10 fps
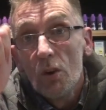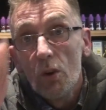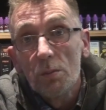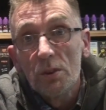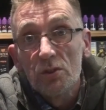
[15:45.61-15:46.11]

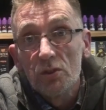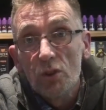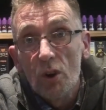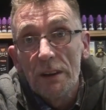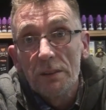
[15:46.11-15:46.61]
Hope you
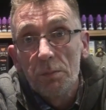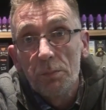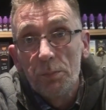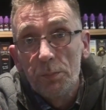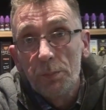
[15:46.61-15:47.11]
enjoyed.
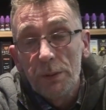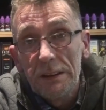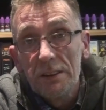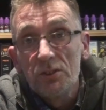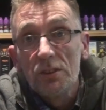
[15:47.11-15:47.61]

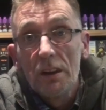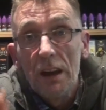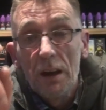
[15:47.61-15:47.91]
Please